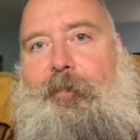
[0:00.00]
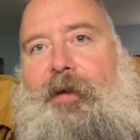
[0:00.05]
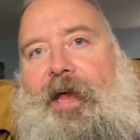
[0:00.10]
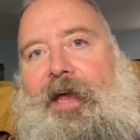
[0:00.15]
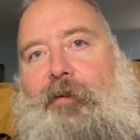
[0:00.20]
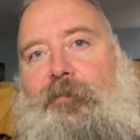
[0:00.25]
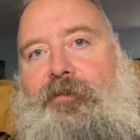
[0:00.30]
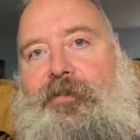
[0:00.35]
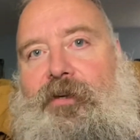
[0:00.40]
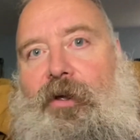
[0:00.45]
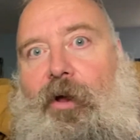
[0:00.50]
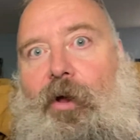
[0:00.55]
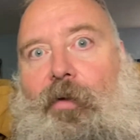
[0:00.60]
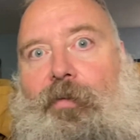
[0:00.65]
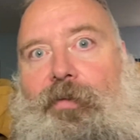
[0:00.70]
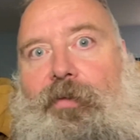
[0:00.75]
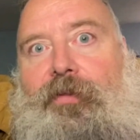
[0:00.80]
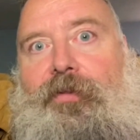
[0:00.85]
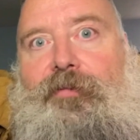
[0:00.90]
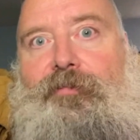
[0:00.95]
out
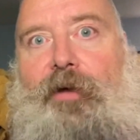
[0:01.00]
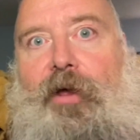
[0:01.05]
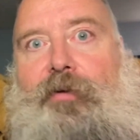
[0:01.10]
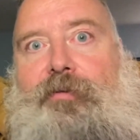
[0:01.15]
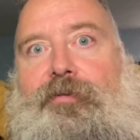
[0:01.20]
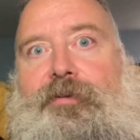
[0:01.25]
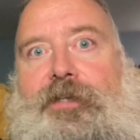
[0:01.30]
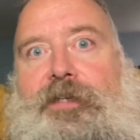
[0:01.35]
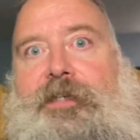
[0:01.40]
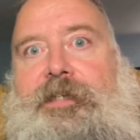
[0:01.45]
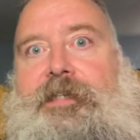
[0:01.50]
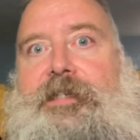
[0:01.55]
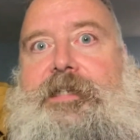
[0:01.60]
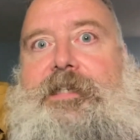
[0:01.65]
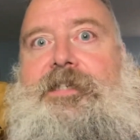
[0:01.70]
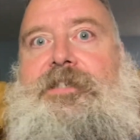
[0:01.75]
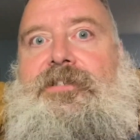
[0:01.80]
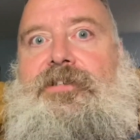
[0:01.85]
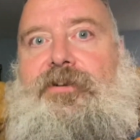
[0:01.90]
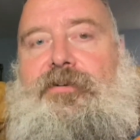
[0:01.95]
on the road.
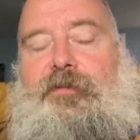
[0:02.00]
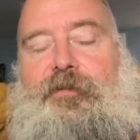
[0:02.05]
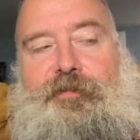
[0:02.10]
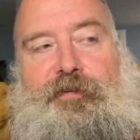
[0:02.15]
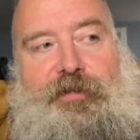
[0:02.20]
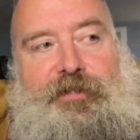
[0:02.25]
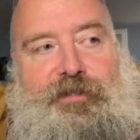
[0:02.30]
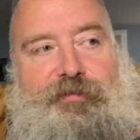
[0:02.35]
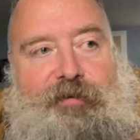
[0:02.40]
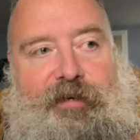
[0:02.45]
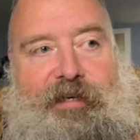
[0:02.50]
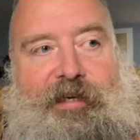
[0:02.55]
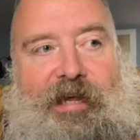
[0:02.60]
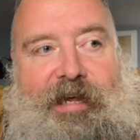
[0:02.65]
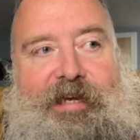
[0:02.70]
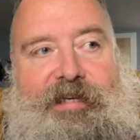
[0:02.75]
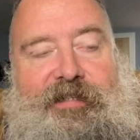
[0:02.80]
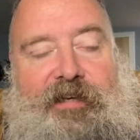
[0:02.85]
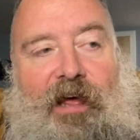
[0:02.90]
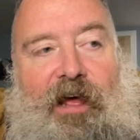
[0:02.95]
So the first 3
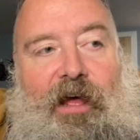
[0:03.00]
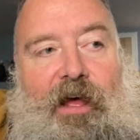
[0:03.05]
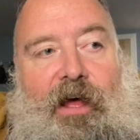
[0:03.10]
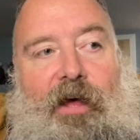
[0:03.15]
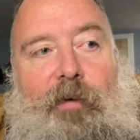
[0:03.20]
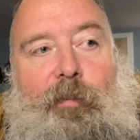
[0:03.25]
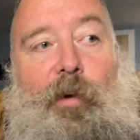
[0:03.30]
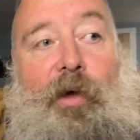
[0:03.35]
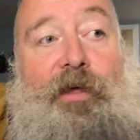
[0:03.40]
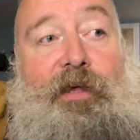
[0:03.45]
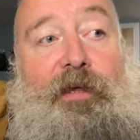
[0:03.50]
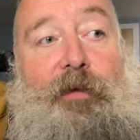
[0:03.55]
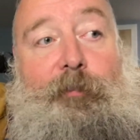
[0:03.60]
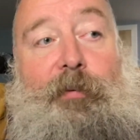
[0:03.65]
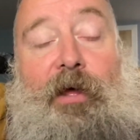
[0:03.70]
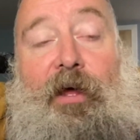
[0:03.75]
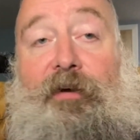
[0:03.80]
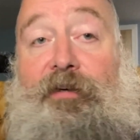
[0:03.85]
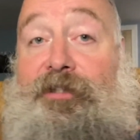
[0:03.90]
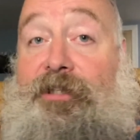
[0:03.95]
days are working in
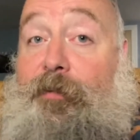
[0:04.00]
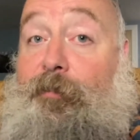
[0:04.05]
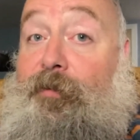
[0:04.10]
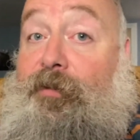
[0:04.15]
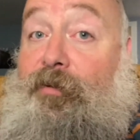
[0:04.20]
partnership with